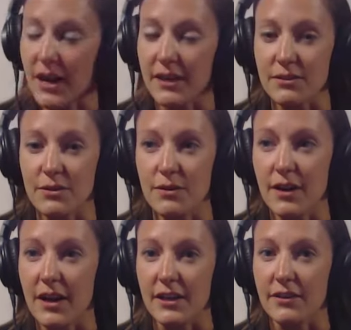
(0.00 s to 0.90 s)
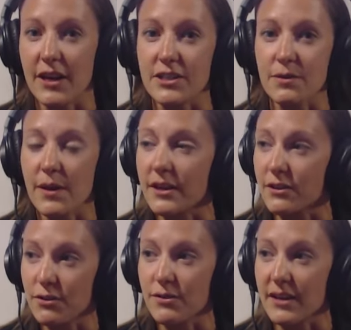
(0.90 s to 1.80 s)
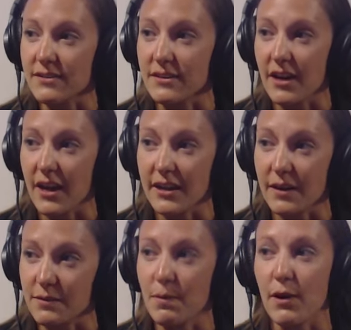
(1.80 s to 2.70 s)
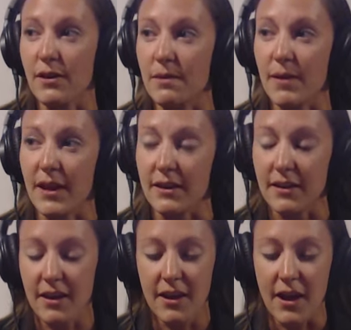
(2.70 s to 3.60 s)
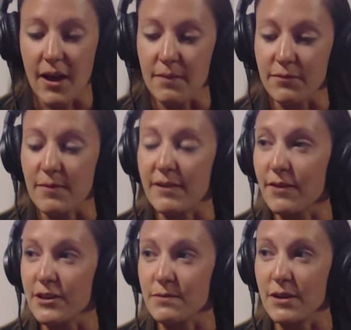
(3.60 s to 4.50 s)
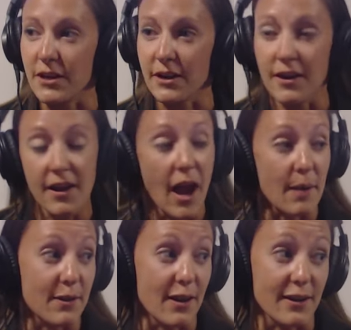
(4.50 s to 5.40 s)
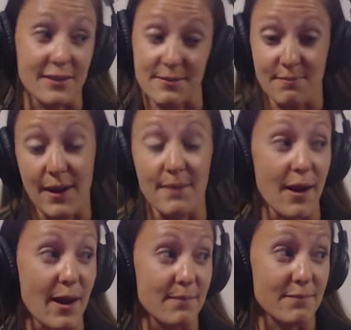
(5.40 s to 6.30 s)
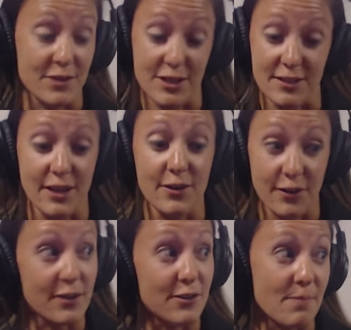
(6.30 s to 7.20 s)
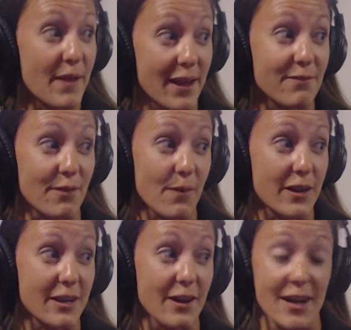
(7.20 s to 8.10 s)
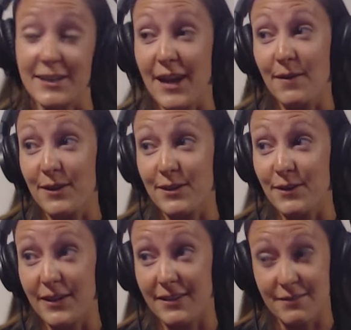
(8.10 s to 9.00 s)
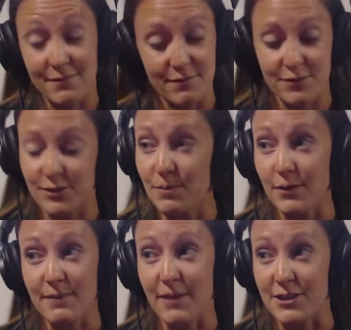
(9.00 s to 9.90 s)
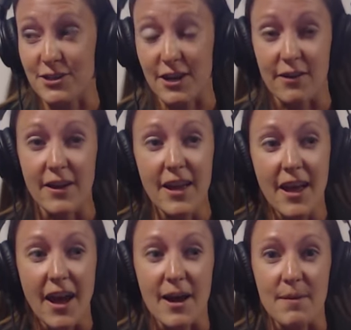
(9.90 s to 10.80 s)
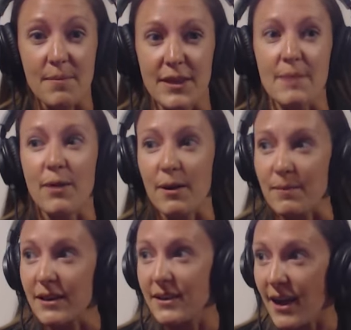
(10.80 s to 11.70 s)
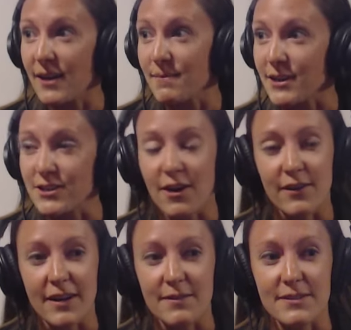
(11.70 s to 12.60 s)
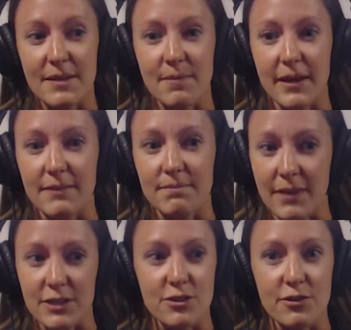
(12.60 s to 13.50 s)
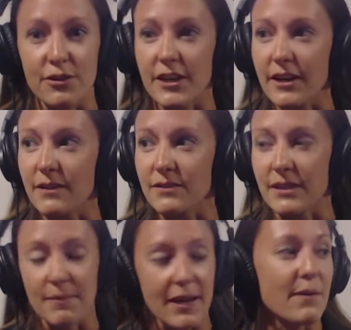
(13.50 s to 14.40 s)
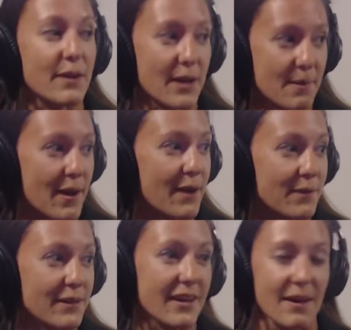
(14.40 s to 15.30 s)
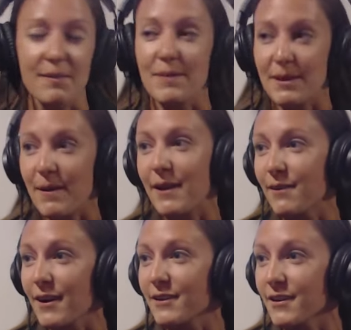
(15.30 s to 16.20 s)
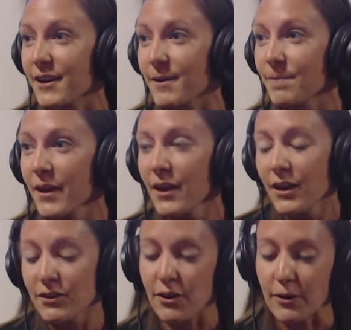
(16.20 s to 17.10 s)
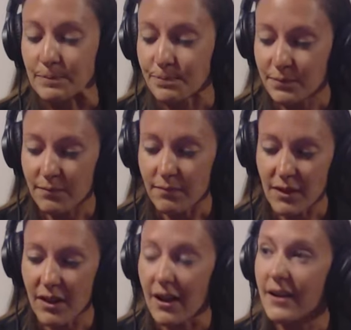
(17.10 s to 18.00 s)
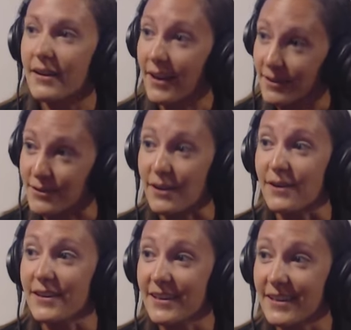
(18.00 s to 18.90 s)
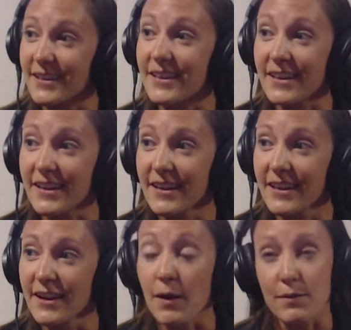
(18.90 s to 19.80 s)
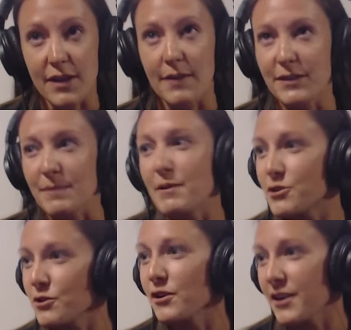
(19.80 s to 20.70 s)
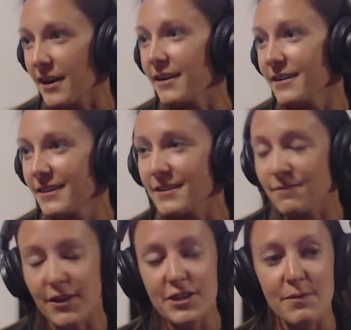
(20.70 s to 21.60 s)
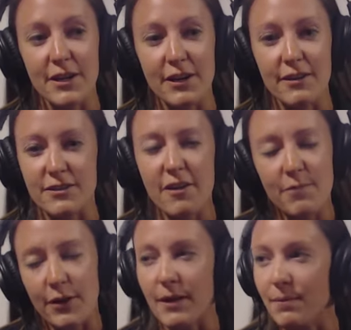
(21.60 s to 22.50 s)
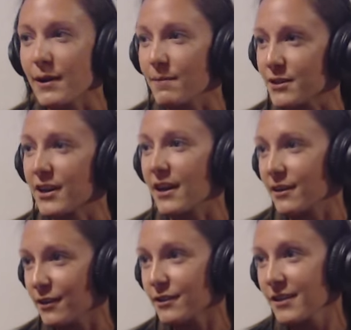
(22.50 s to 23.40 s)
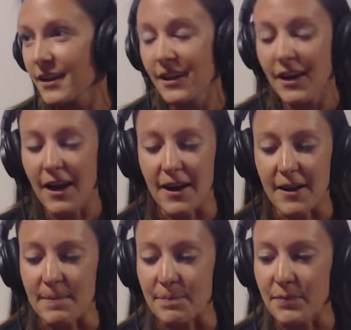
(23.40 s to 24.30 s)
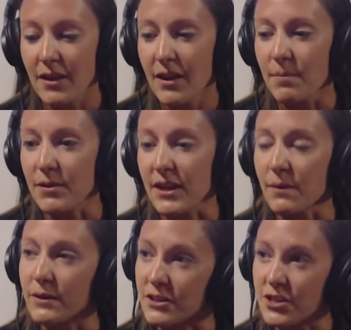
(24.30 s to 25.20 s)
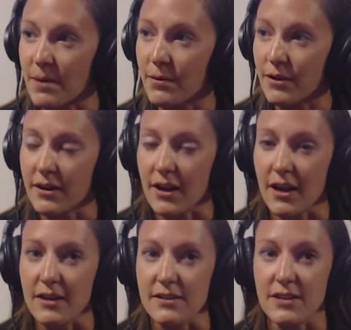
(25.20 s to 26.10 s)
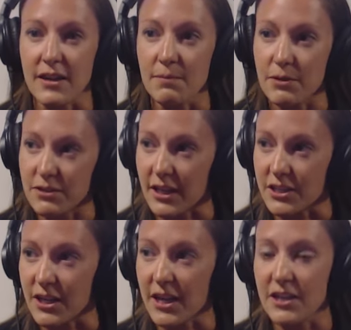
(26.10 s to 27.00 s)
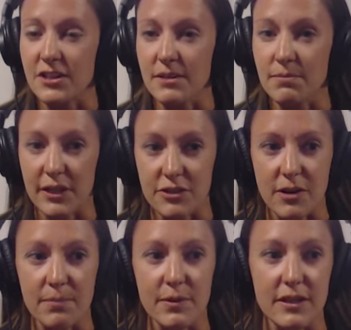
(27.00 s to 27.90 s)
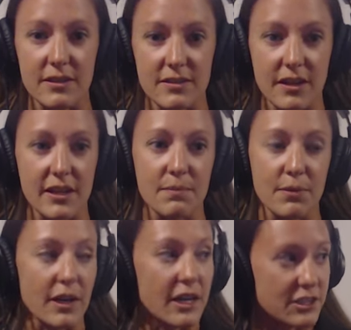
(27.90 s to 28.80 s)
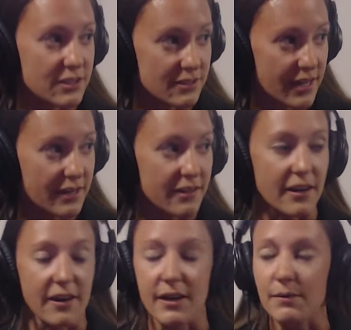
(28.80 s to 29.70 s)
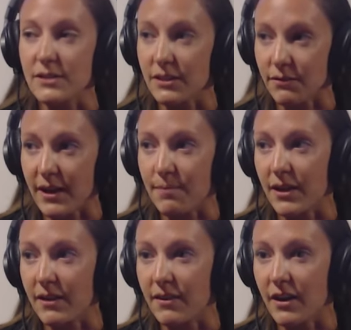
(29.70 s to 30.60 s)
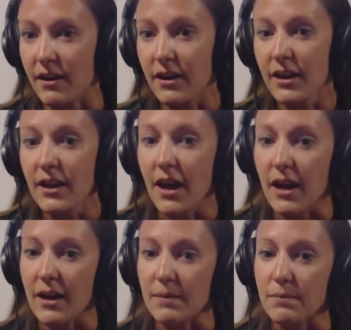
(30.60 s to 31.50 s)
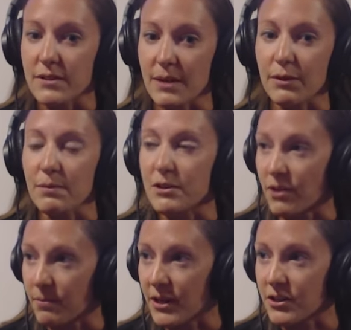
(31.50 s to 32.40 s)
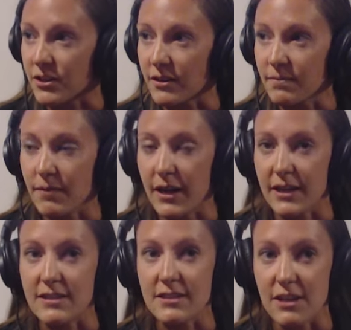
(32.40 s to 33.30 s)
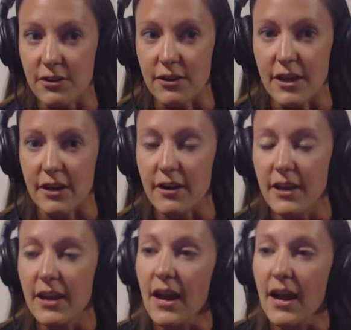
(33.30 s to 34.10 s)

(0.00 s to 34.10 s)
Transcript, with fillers: High School, uh, graduated in 2009. I was part of the band um, for my freshman year. I'll be honest, my mom, she said, You're going to do band for one year. I did not want to do it, super in my shell. Um, but that brought me out of my shell. And I would say, by my junior year, I was like, Man, I want to come back one day. I want to be the band director here. So, no kidding. Yeah, as, so, as a freshman, you said that? Oh, it was I was like my junior year. Junior year? Okay. Freshman year, sophomore year, I pretty much got hooked. Um, but then I went to Shepherd, uh, studied music education, played trumpet, studied percussion secondary, was in the Ram band there, um, was able to be drum major my senior year.